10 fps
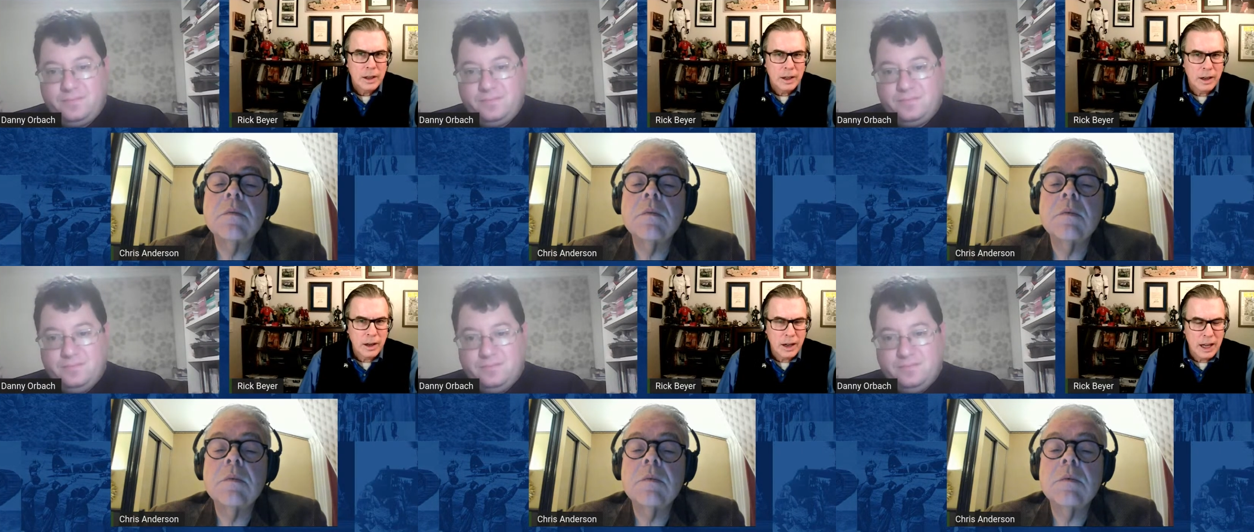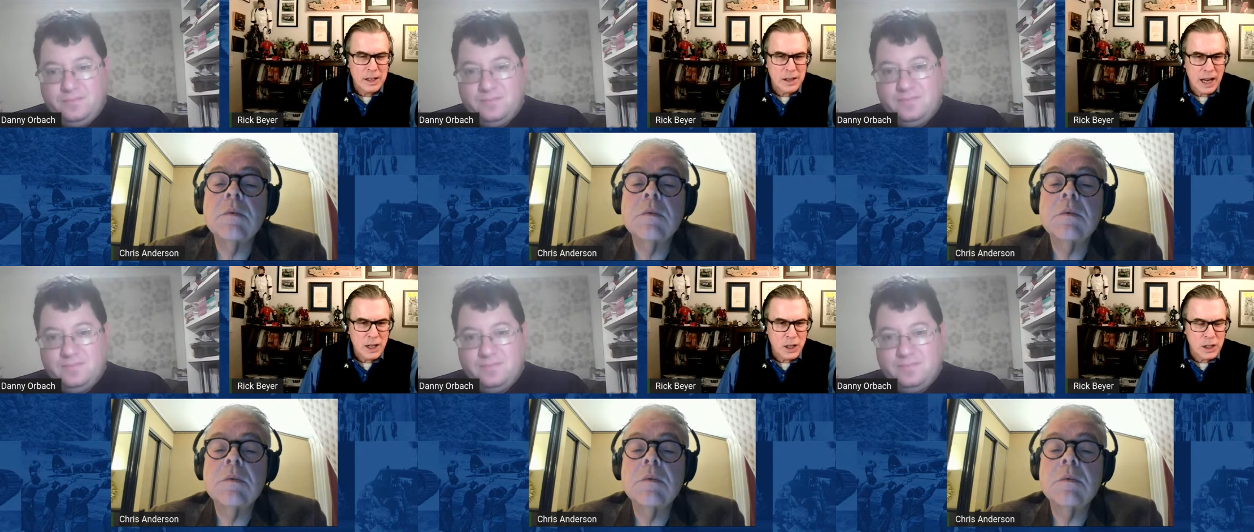Speaker 1: uh, as
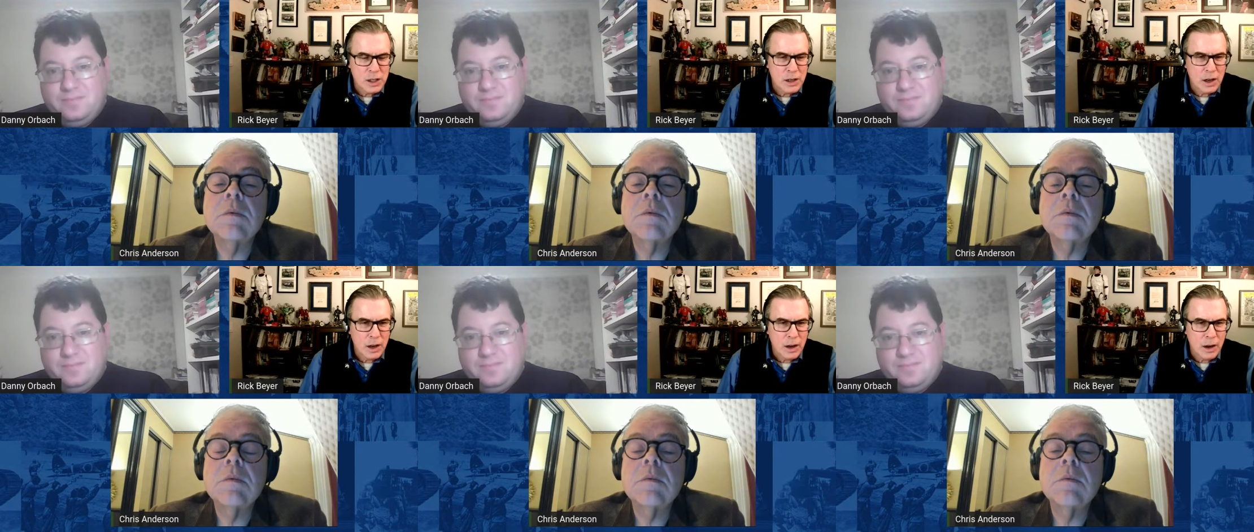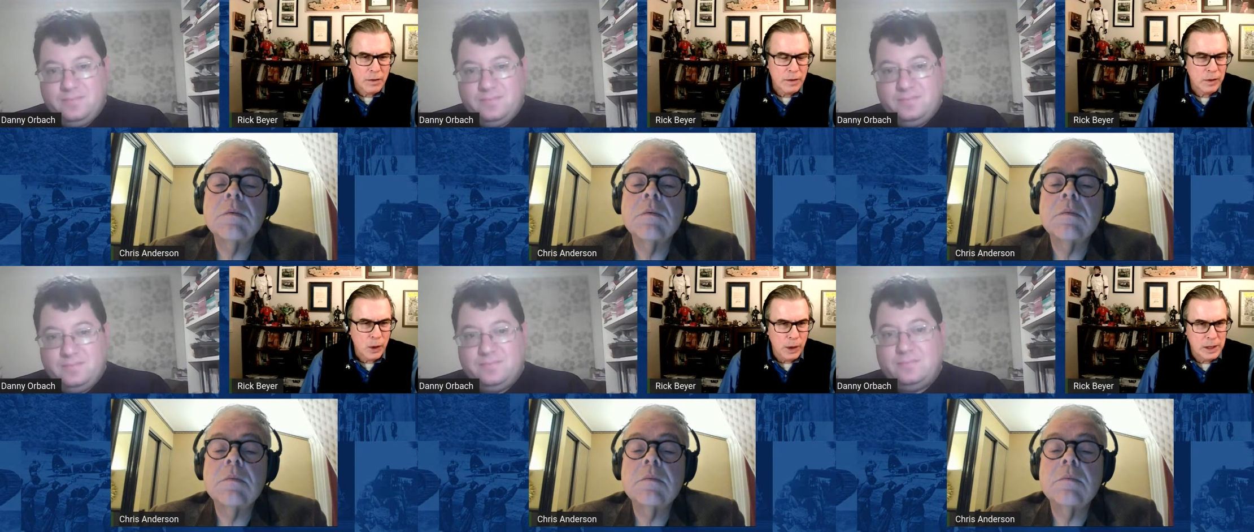agents uh, of
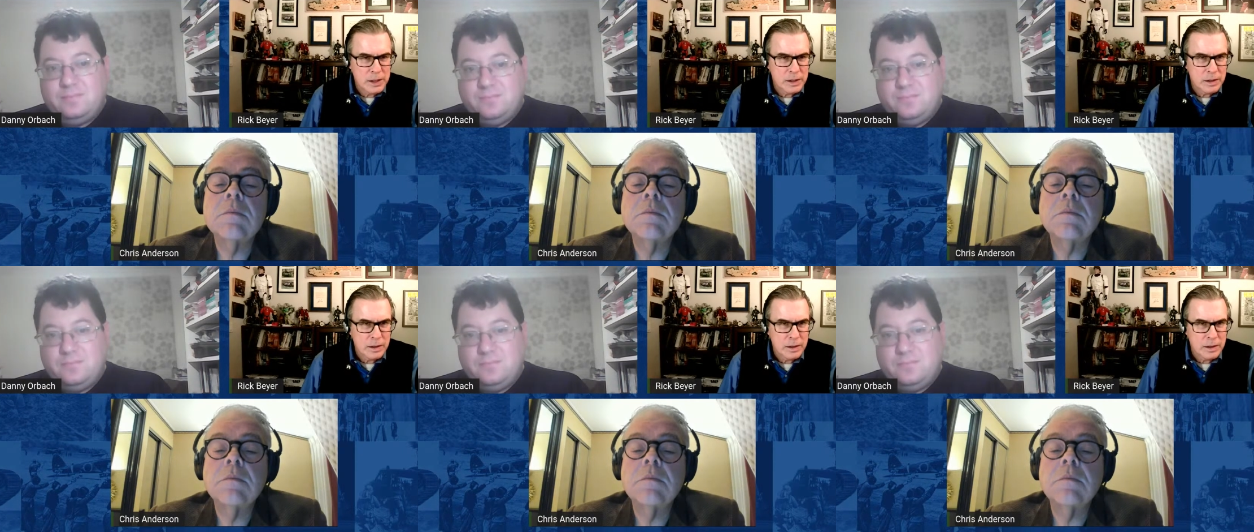influence